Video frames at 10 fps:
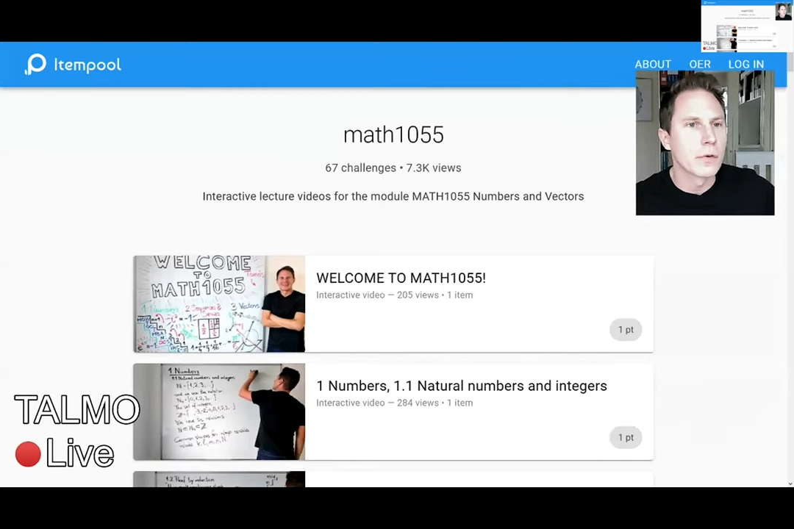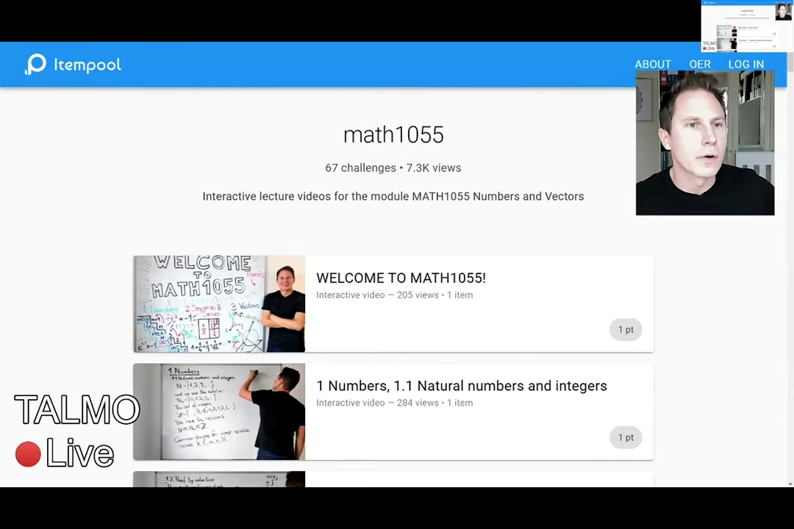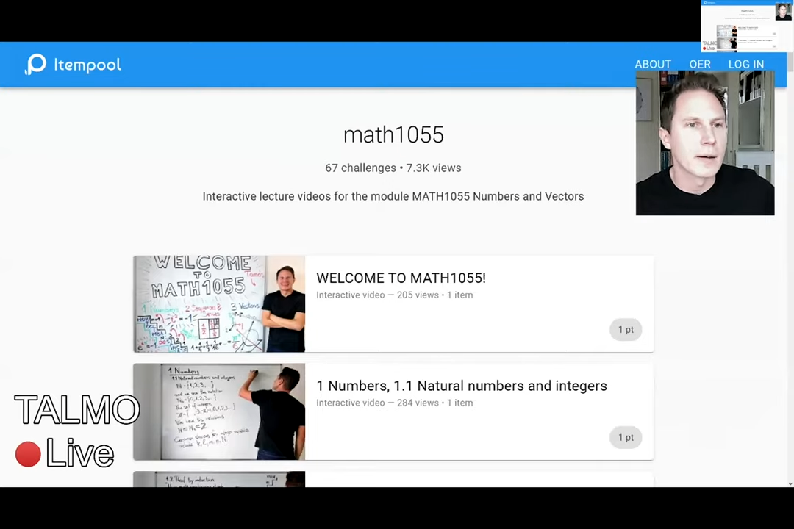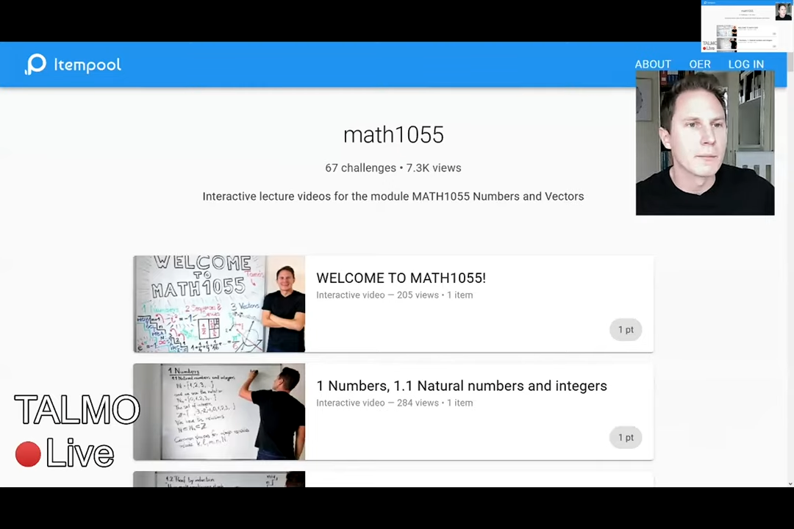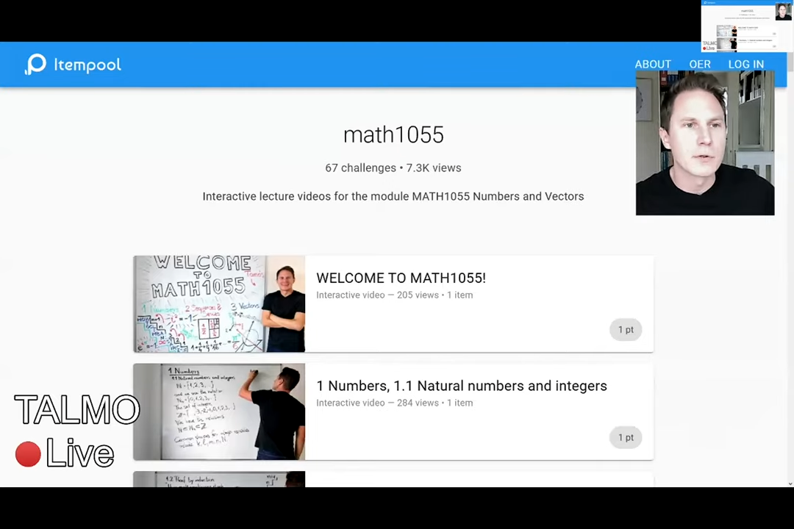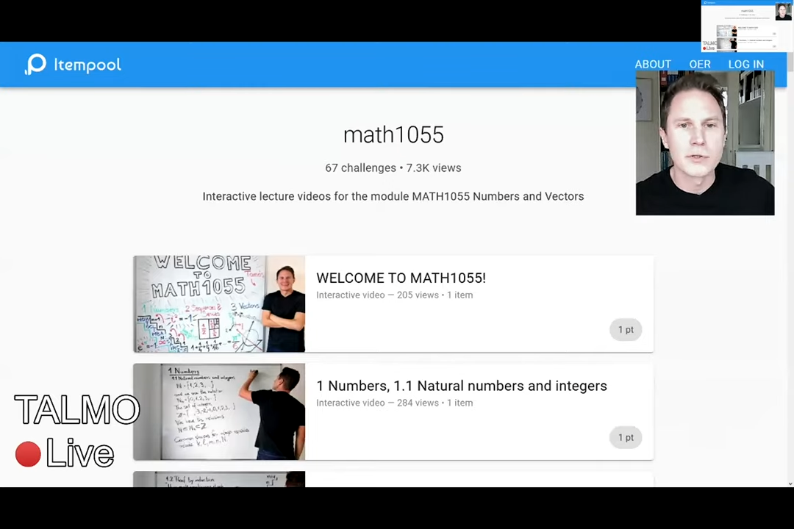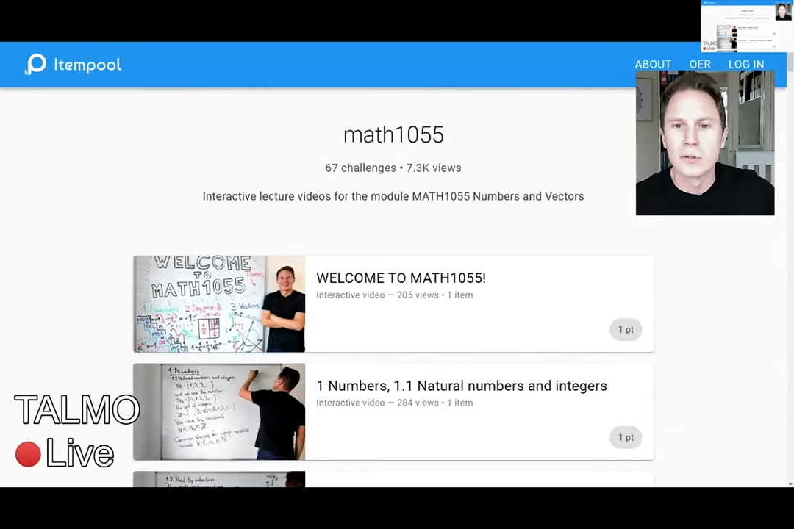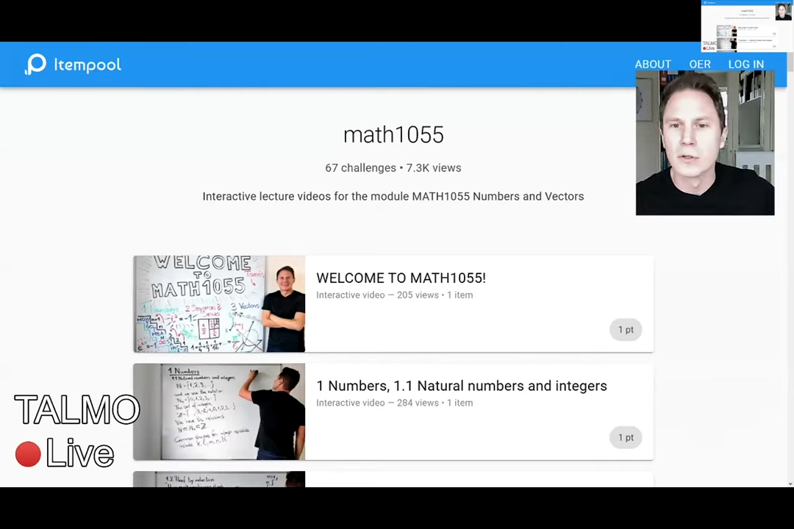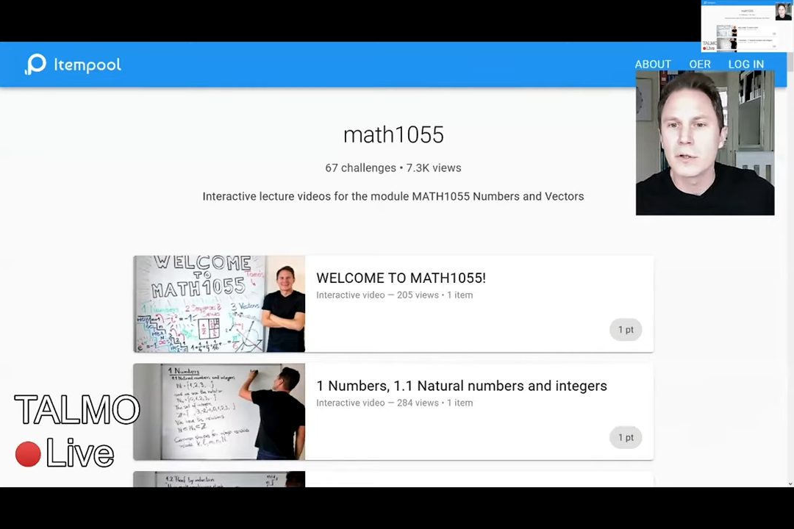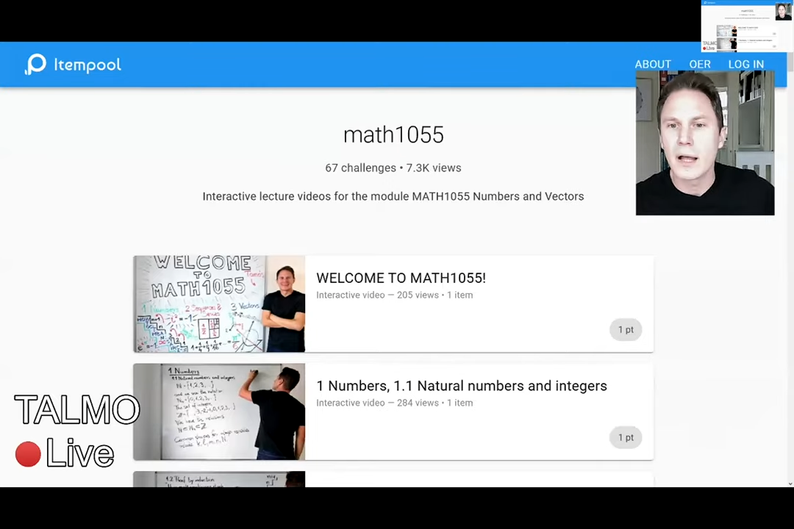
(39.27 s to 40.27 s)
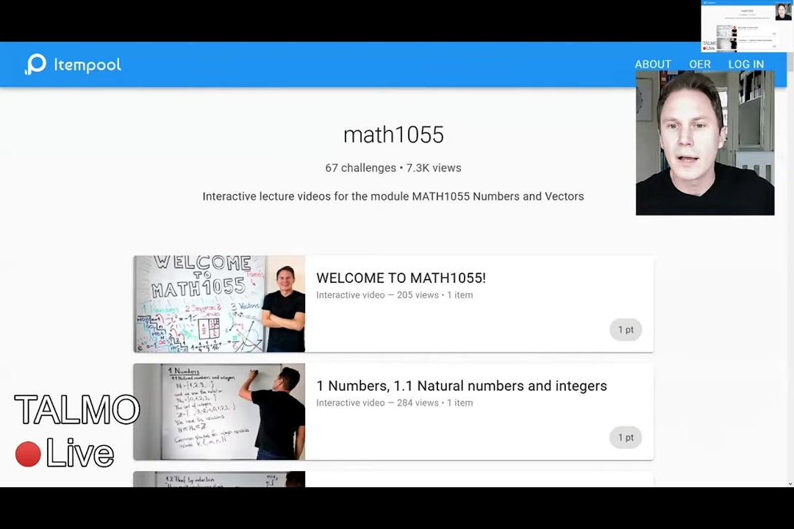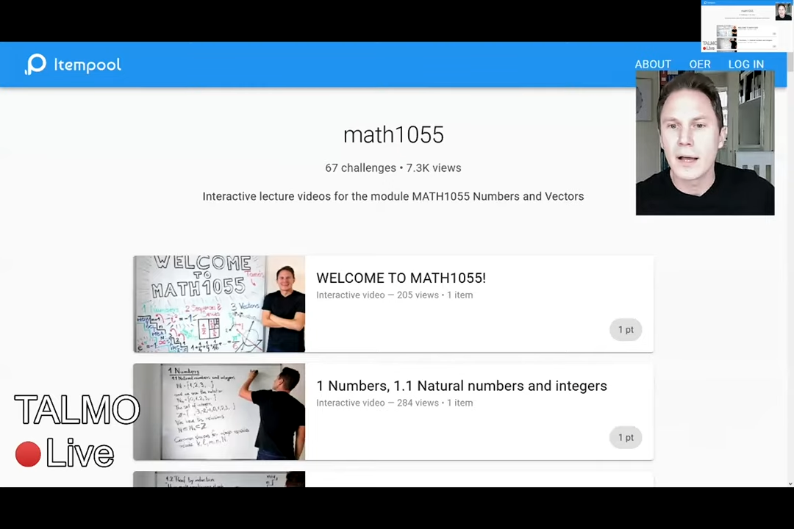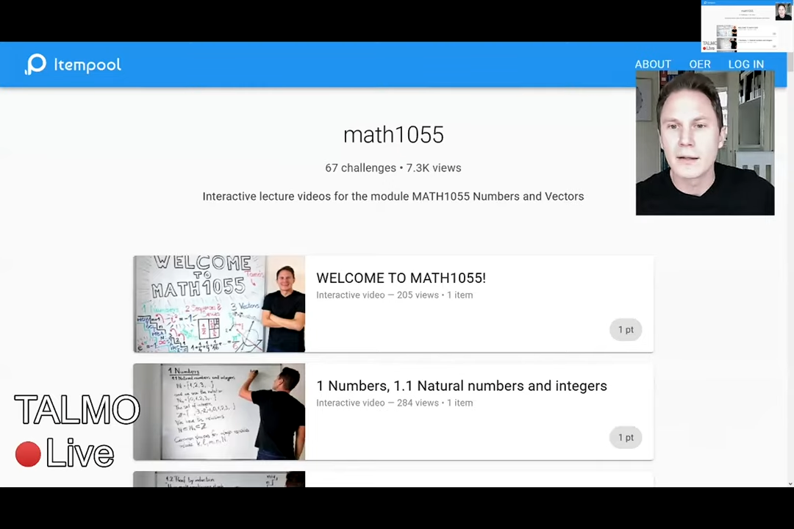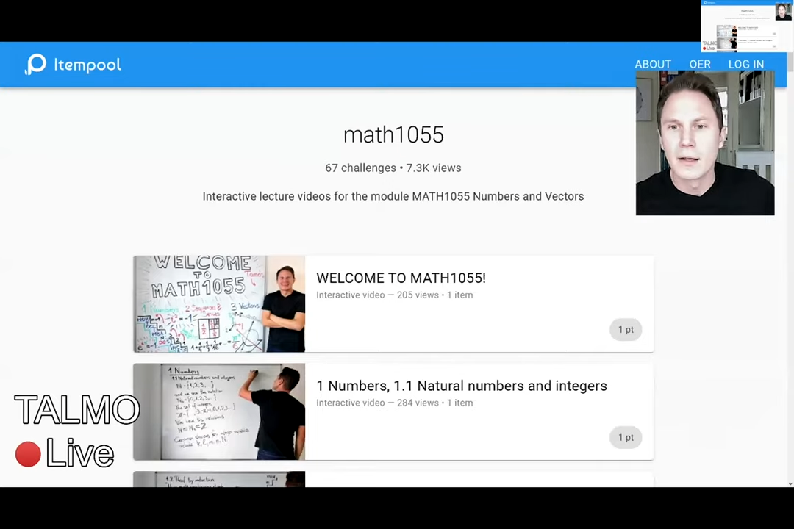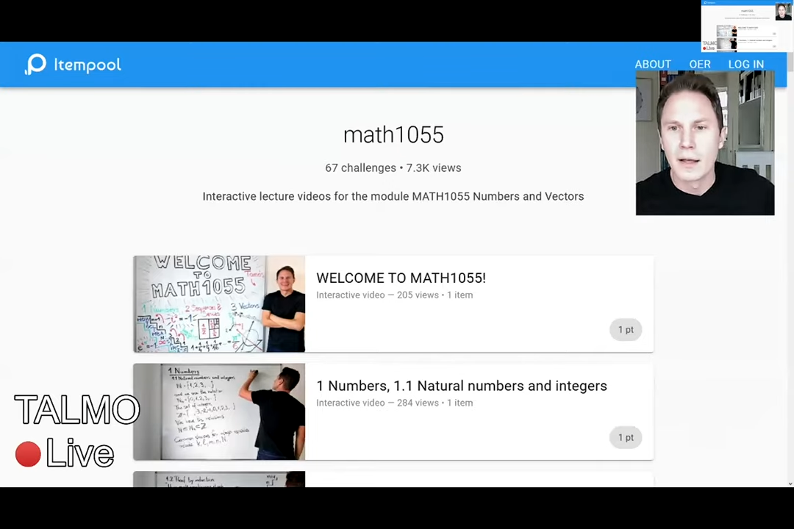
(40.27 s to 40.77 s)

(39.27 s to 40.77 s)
for my module looked like.